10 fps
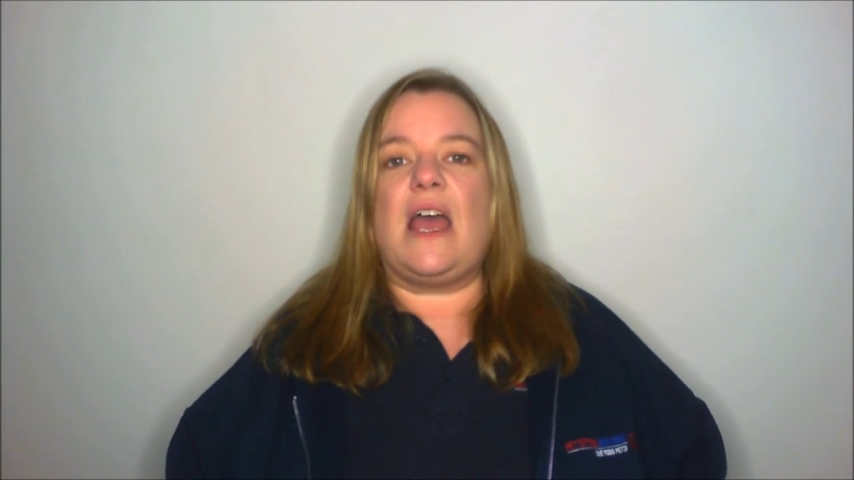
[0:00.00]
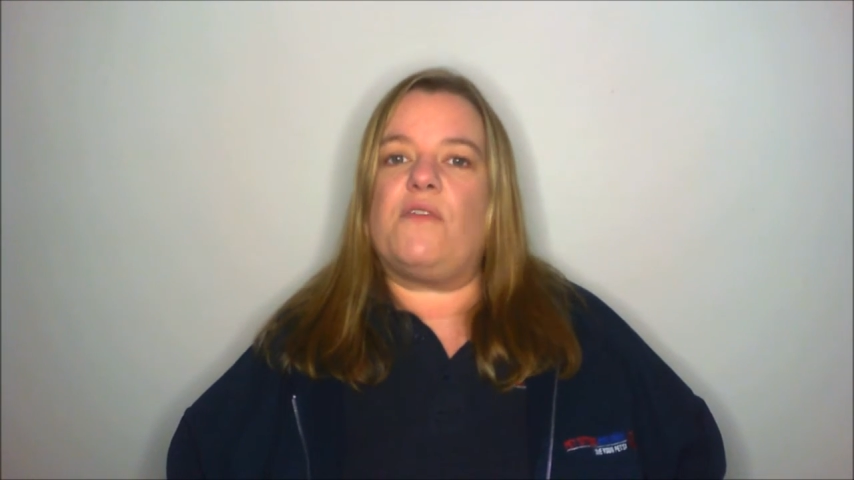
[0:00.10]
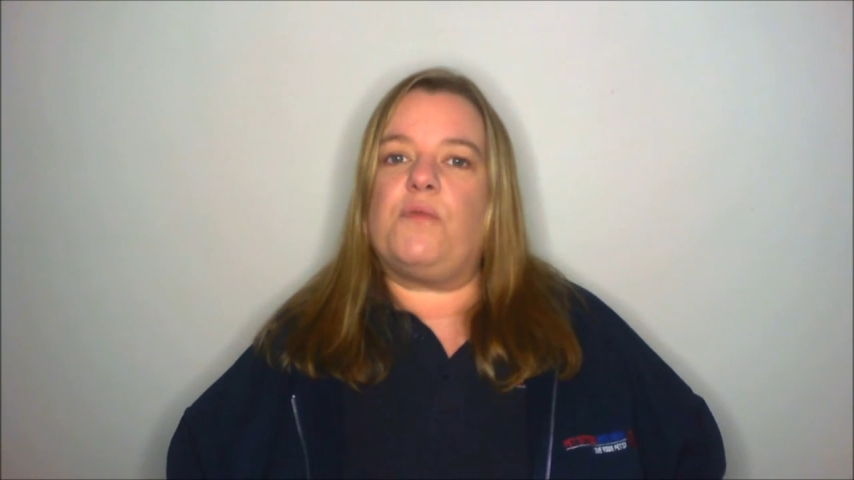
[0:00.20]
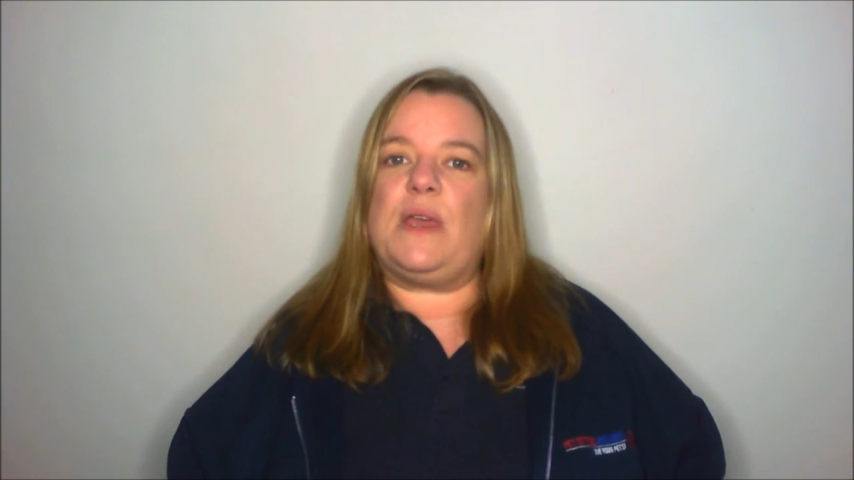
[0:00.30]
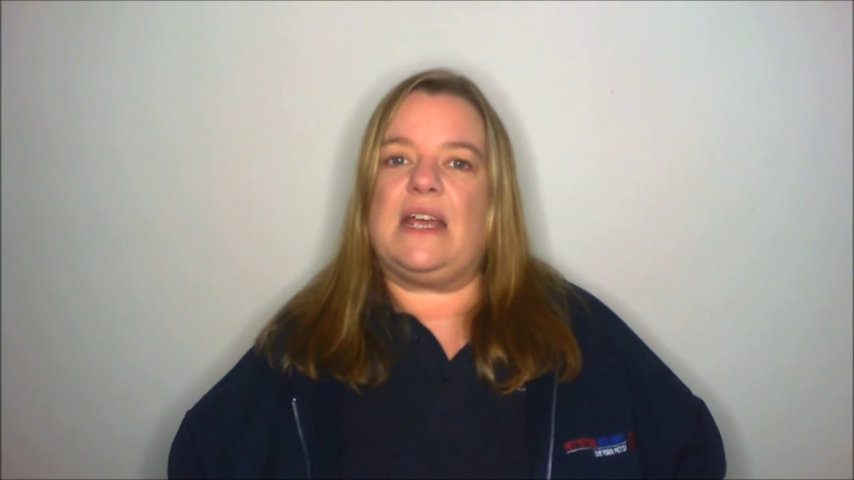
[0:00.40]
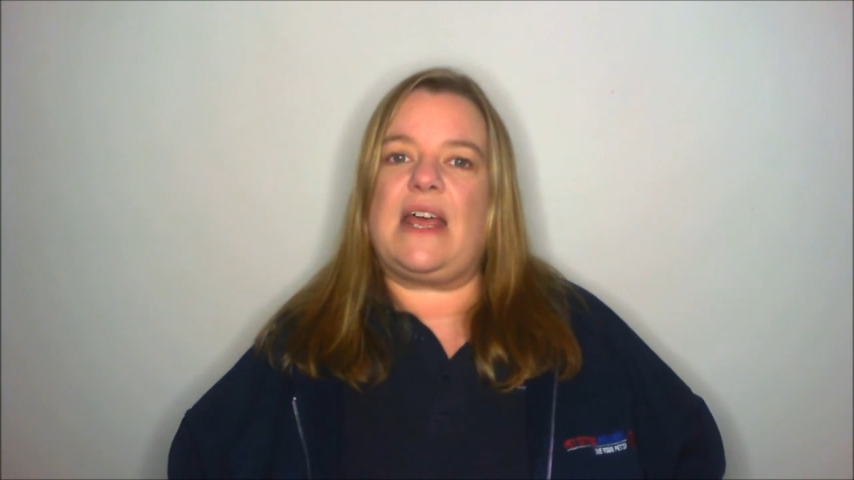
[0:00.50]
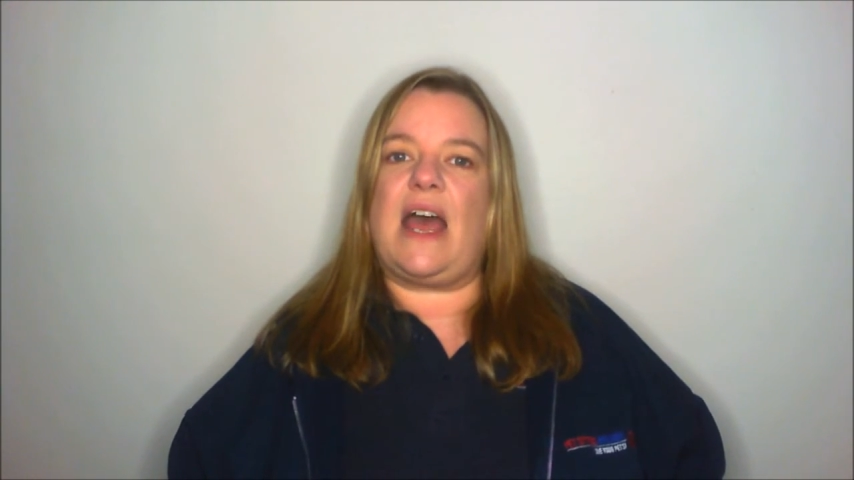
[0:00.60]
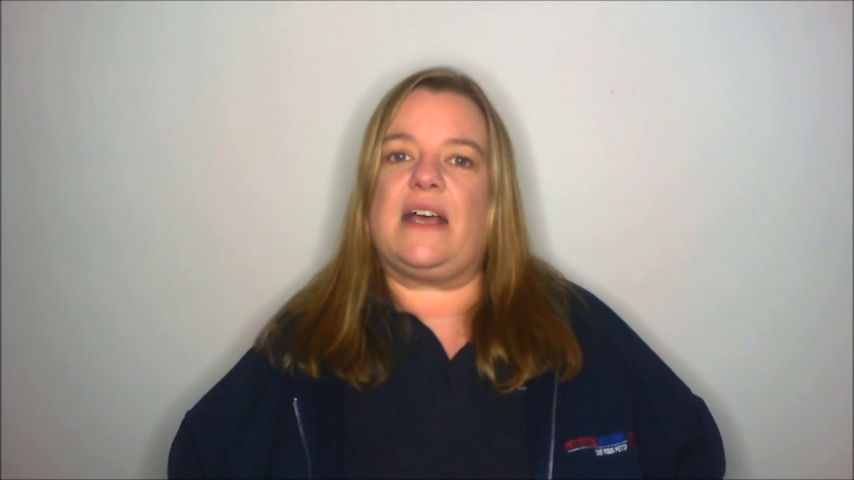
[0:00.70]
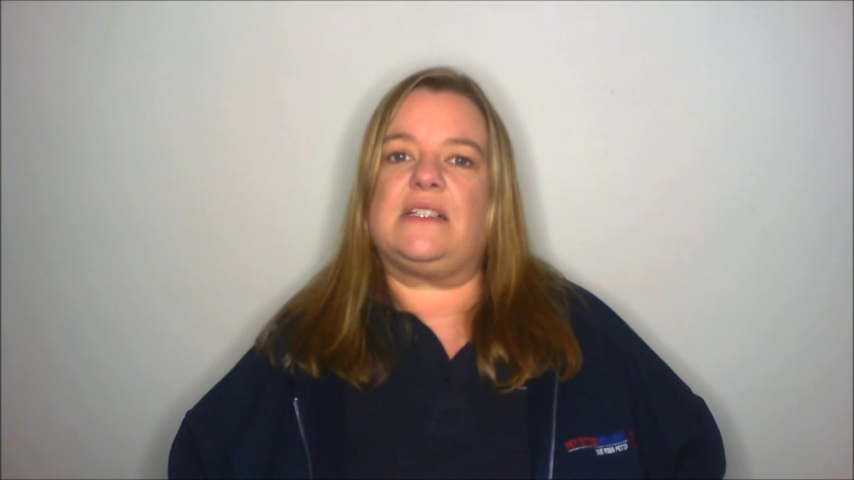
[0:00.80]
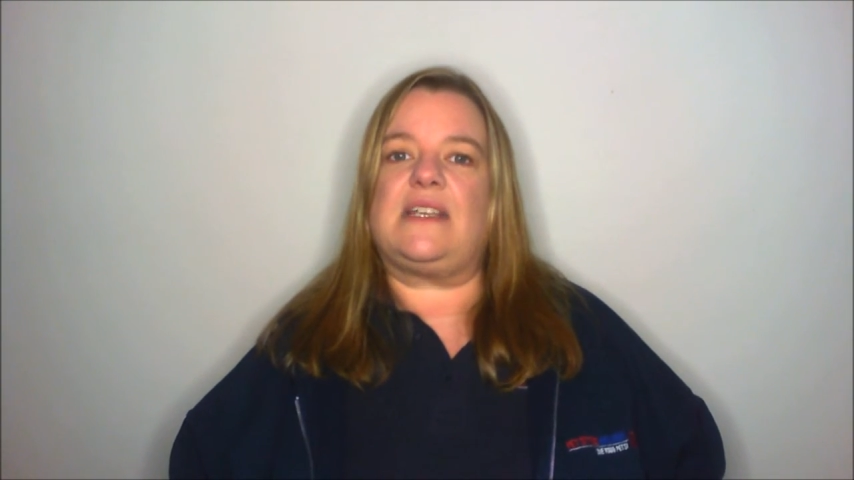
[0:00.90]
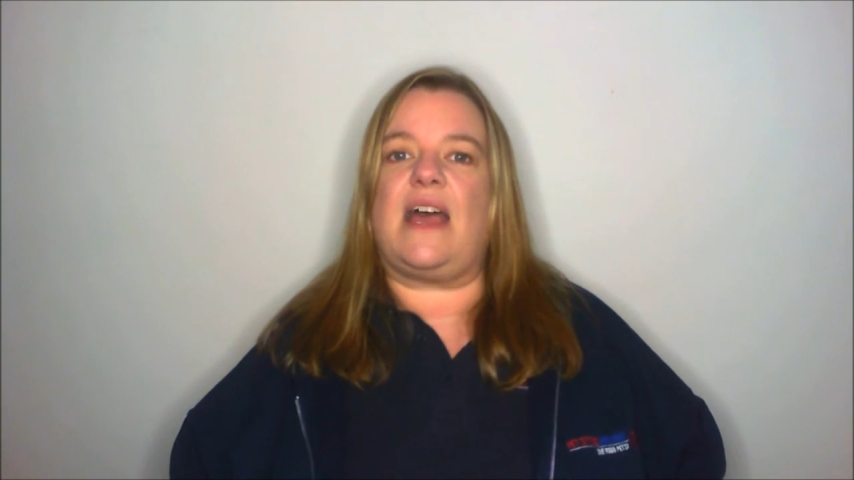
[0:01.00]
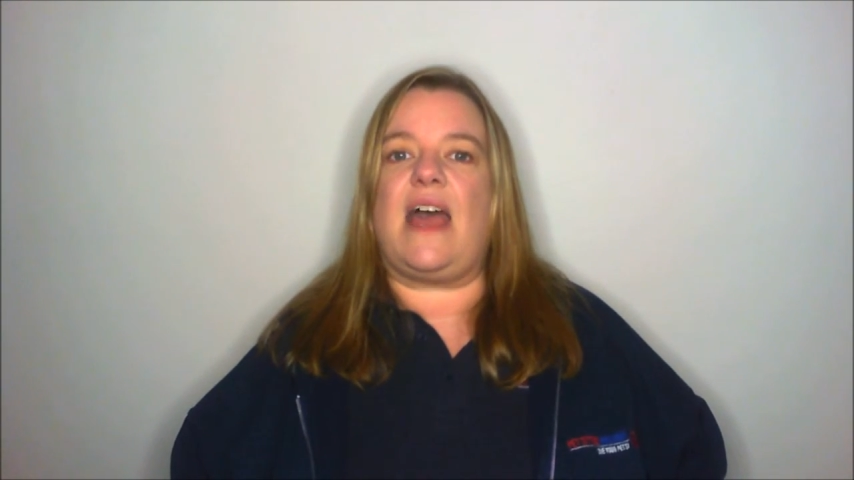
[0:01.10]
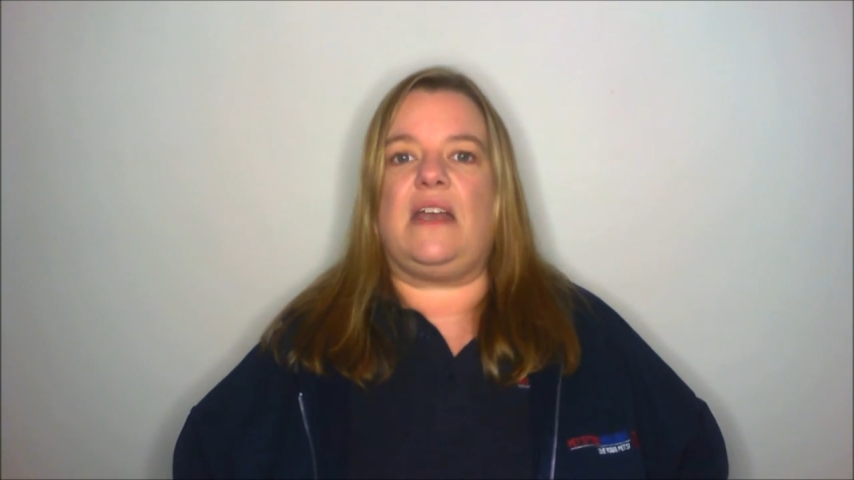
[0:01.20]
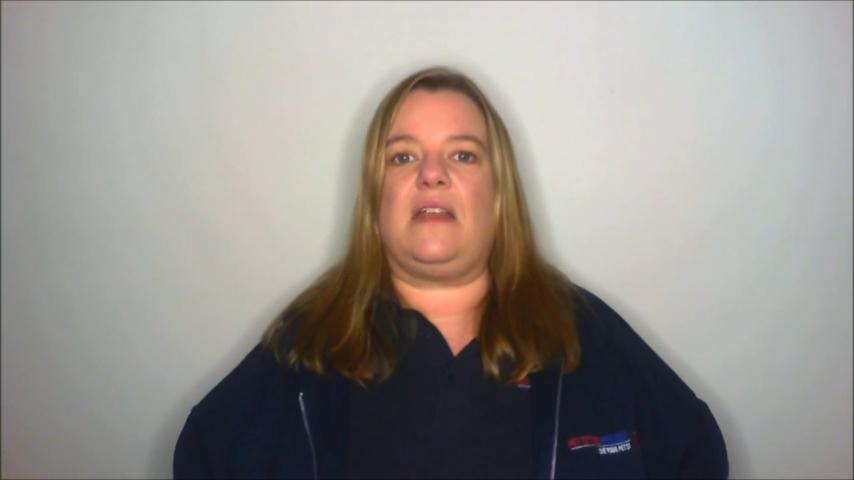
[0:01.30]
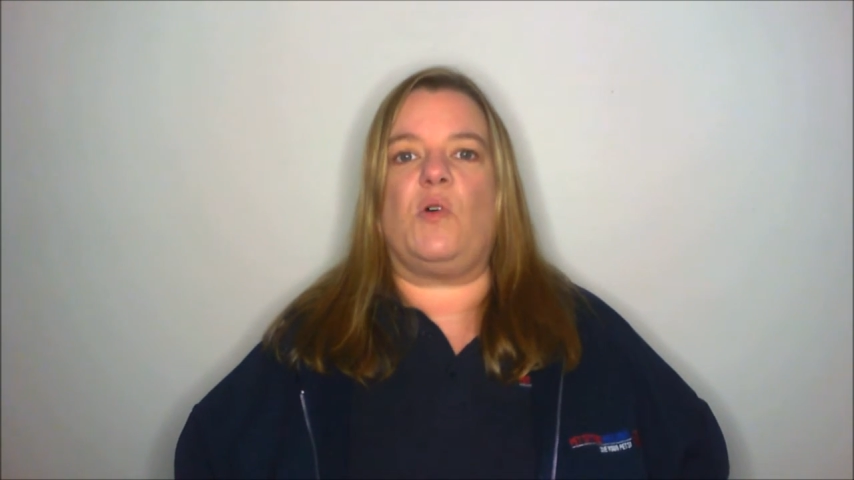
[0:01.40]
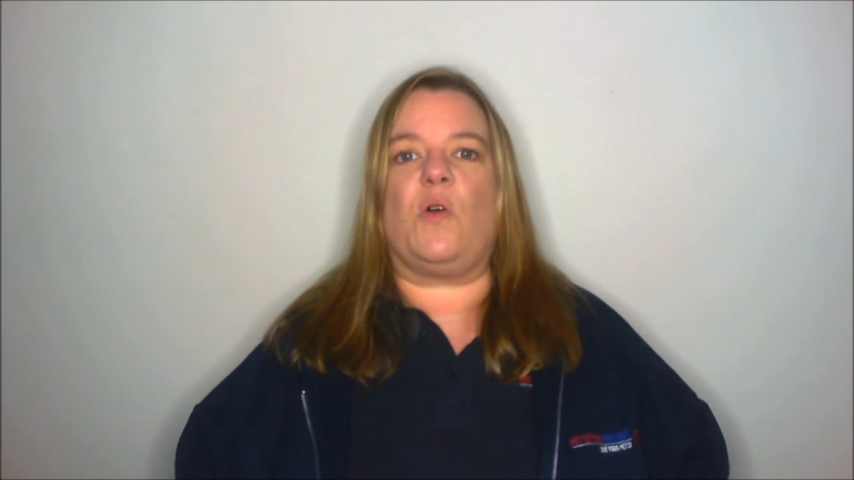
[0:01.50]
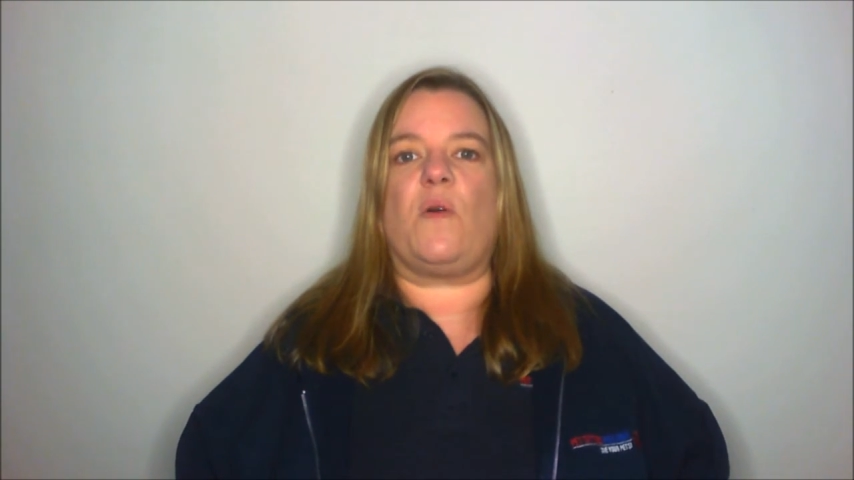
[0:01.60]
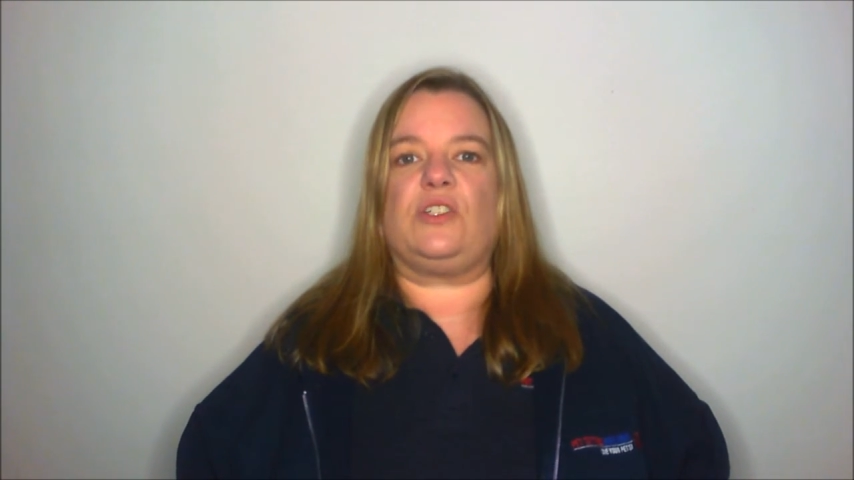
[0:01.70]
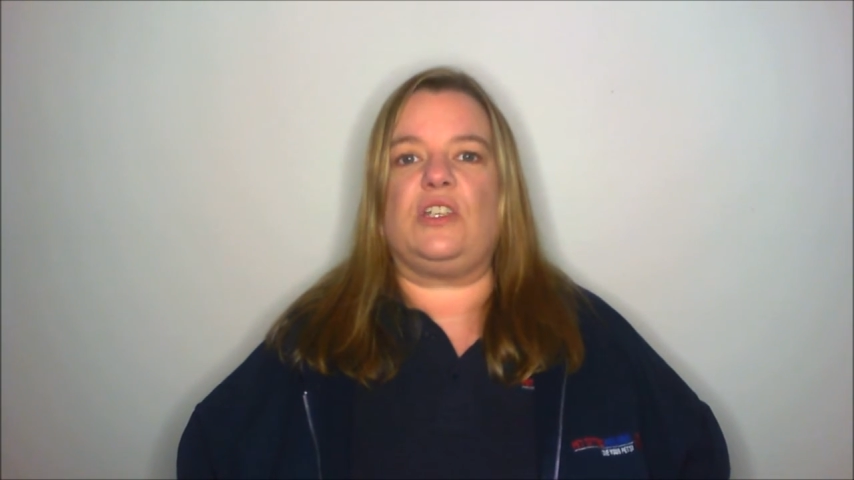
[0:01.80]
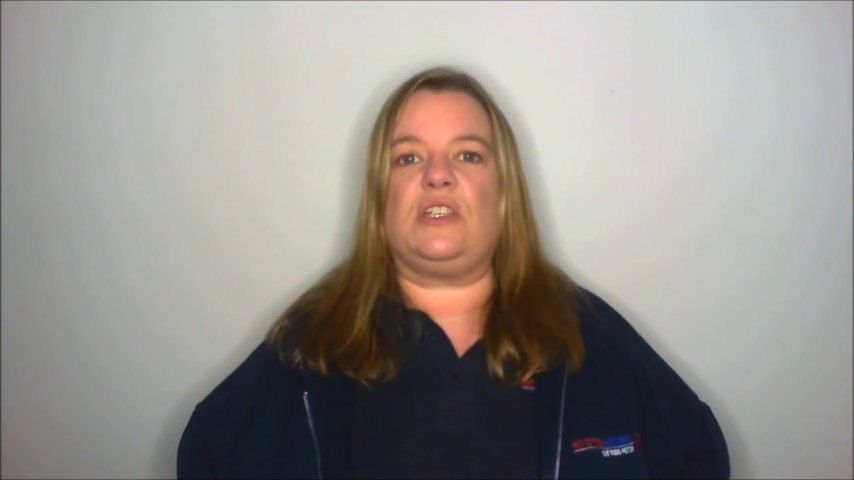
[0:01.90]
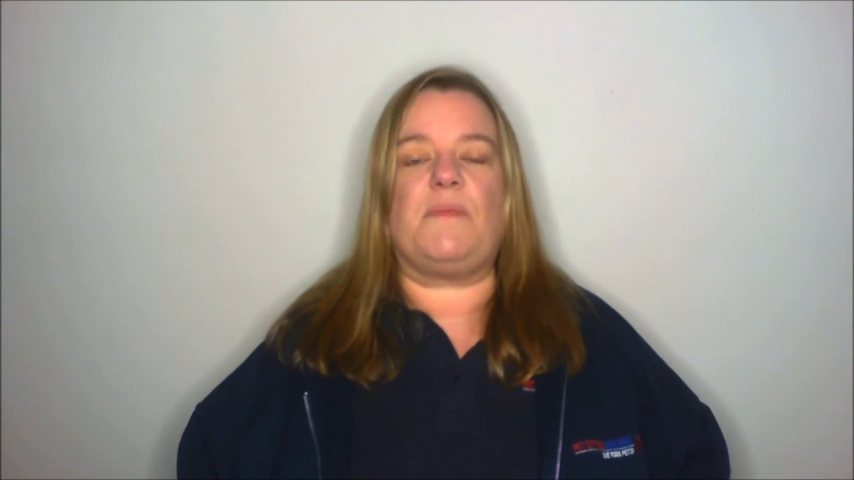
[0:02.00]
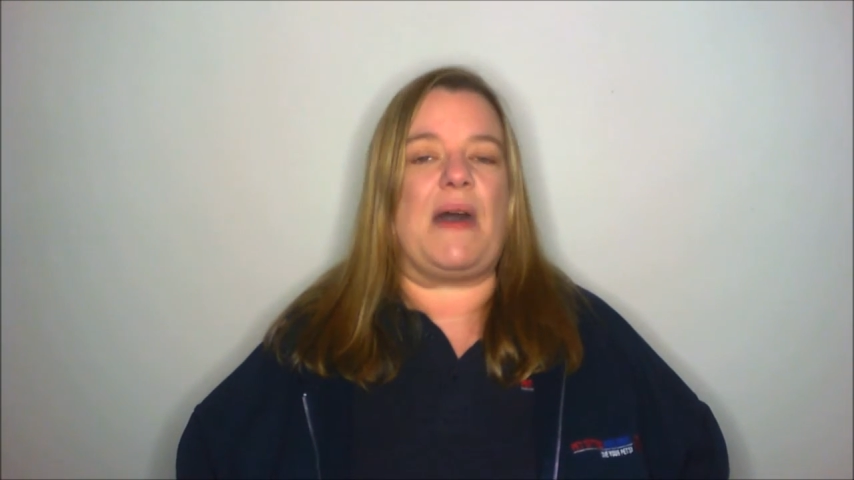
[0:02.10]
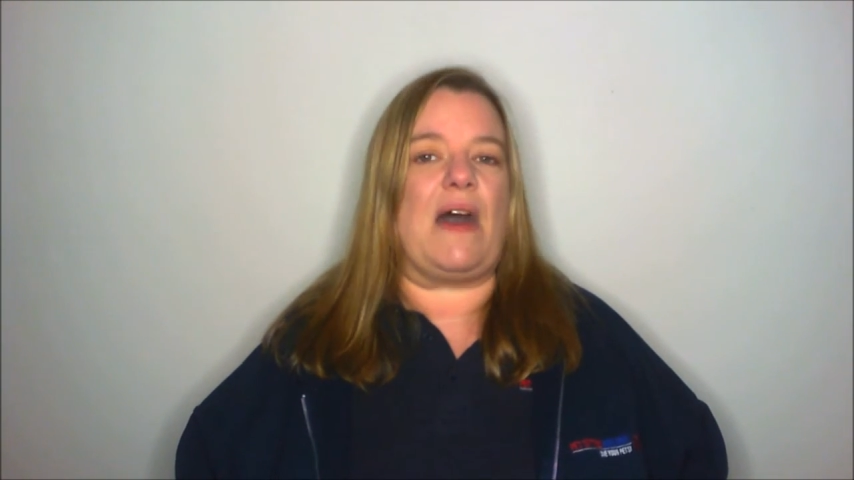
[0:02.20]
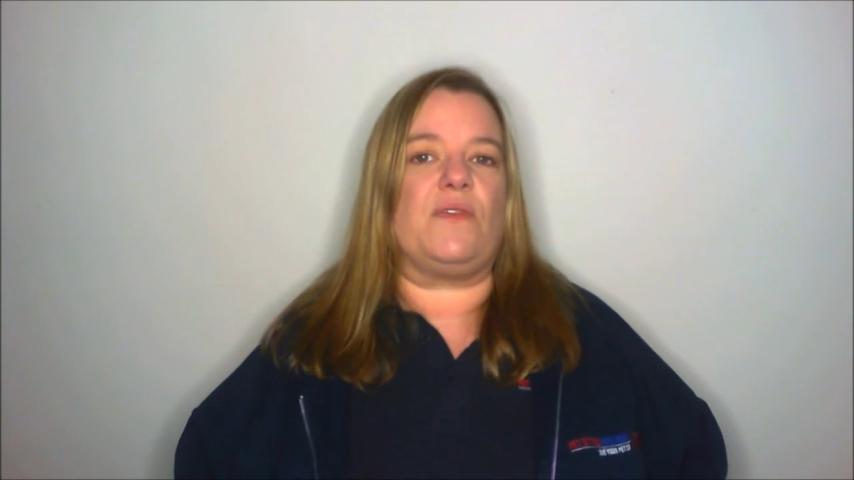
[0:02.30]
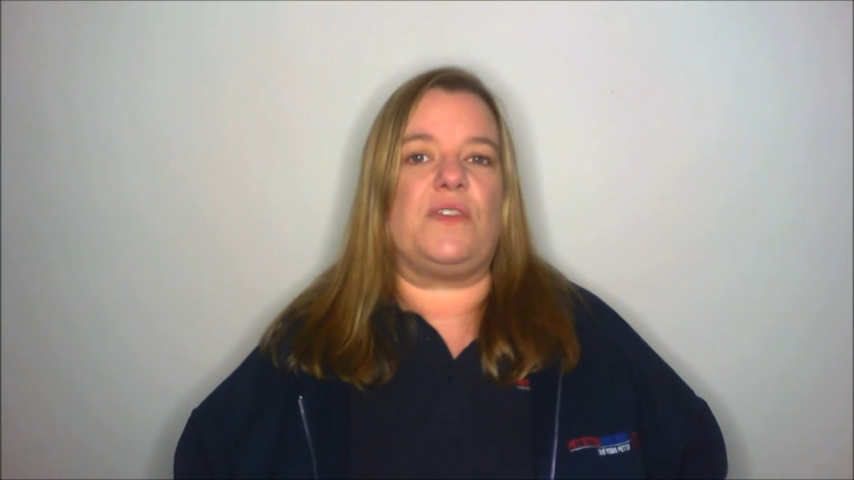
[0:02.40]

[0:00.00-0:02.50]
If we can answer any more questions about